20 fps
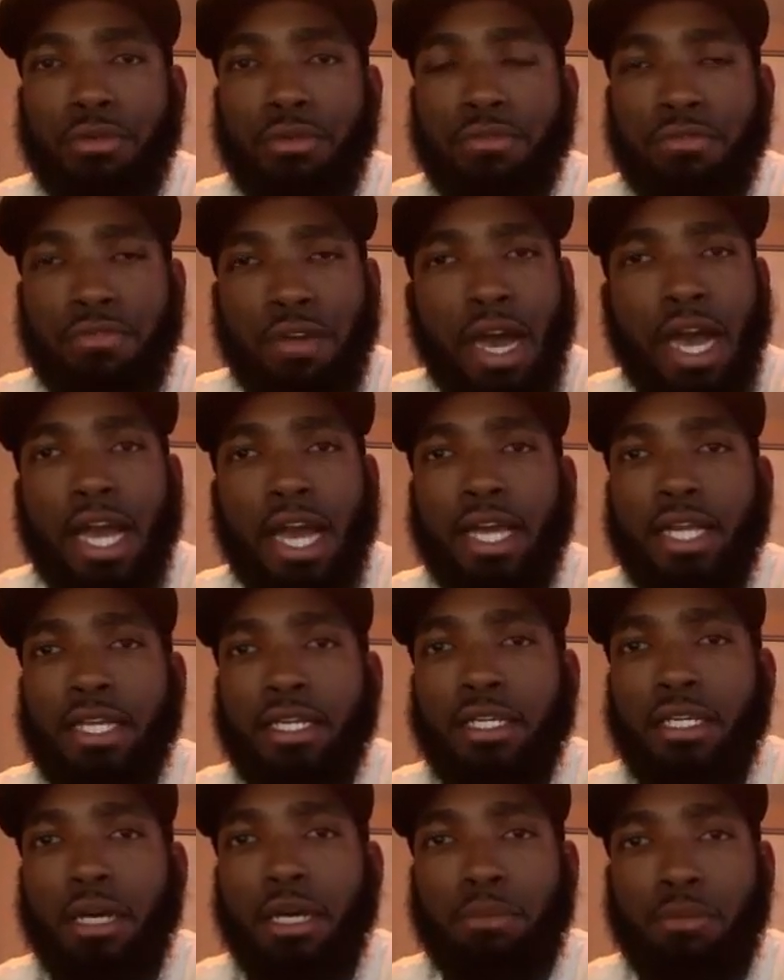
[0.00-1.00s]

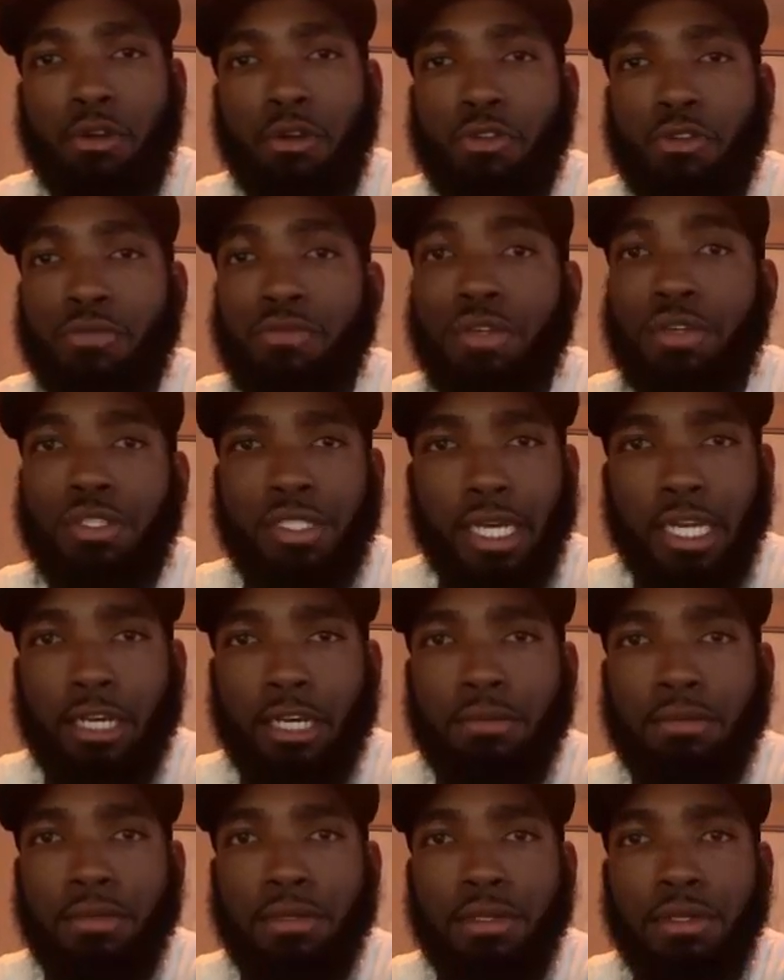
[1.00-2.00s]
Find a perfect
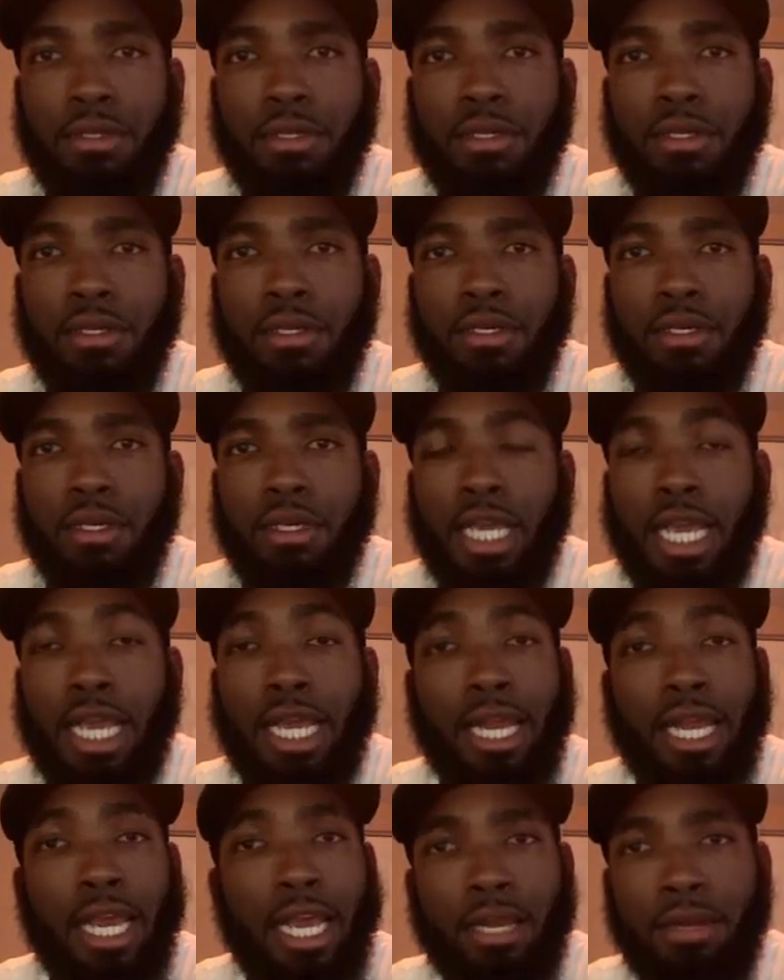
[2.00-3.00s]
setup
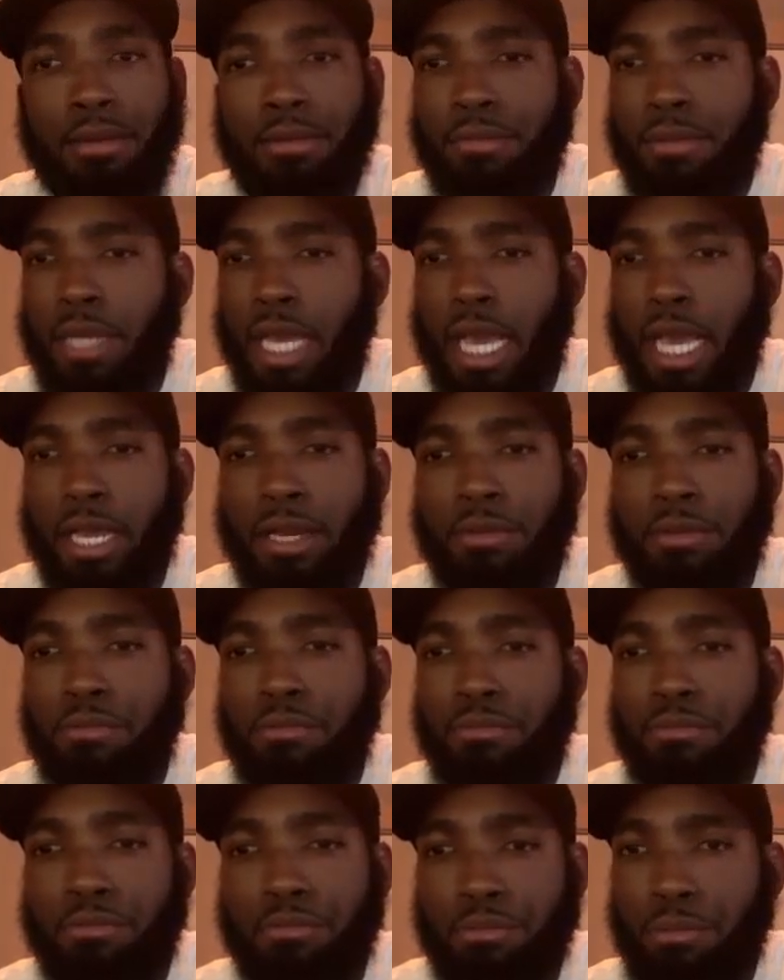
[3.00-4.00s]
and
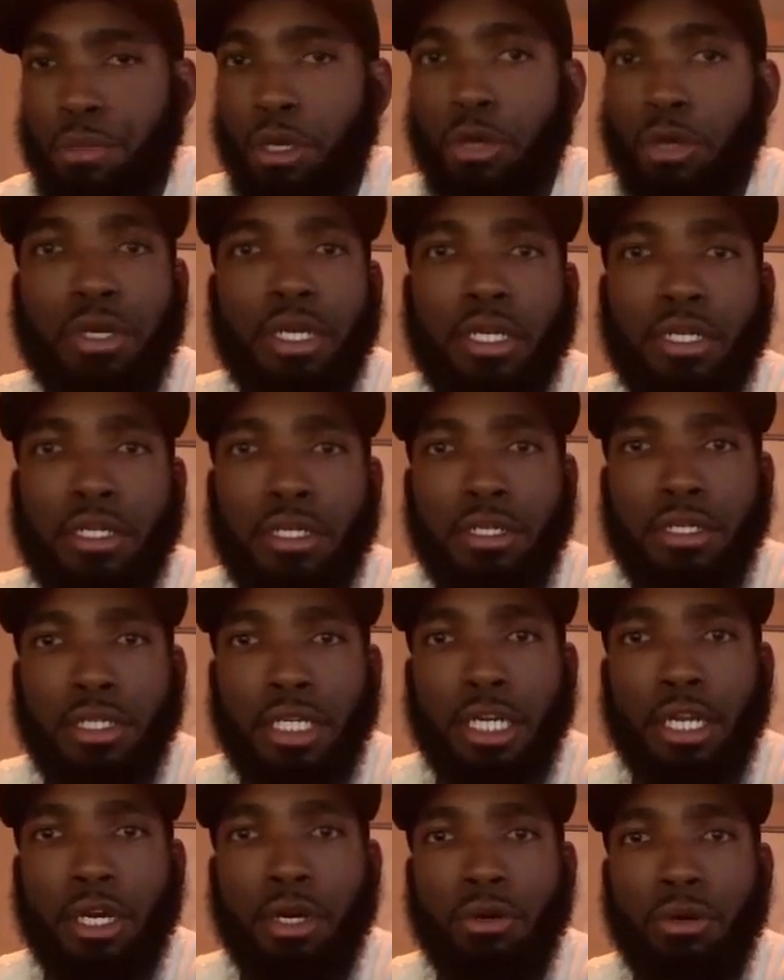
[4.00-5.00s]
and milk it.
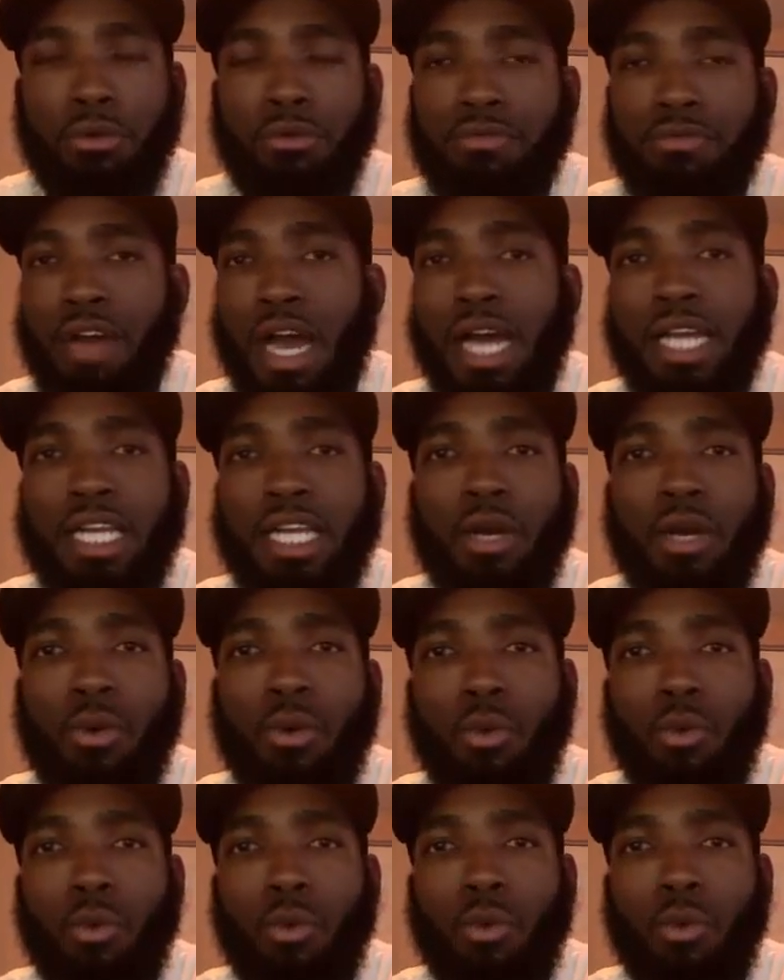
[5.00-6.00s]
You know, find that
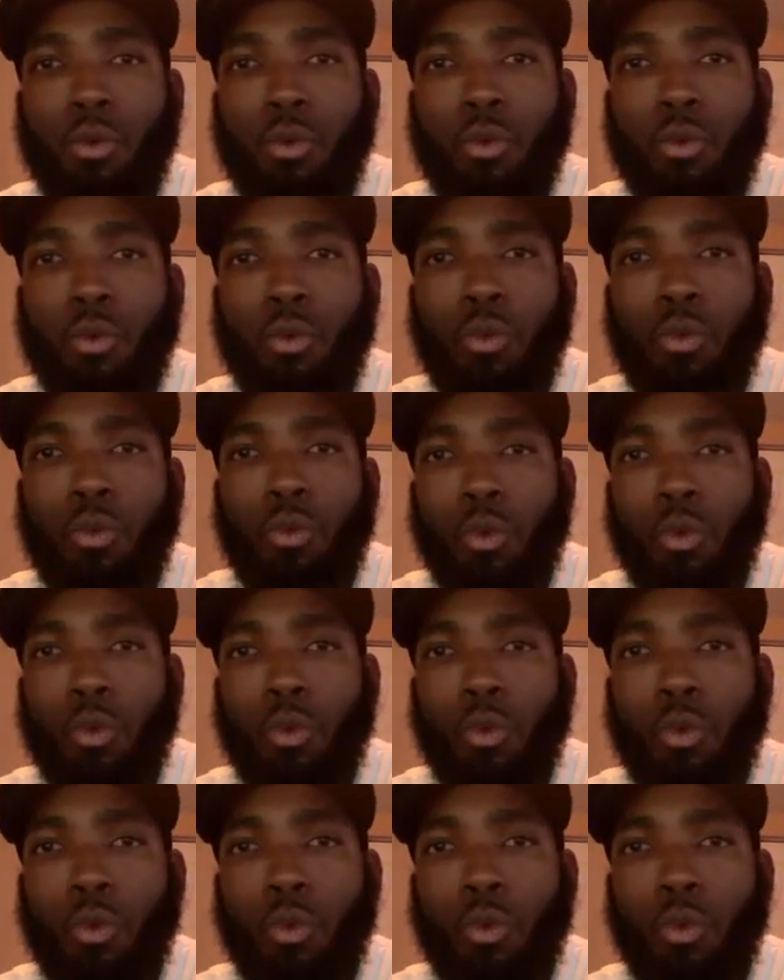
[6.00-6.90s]
one setup a day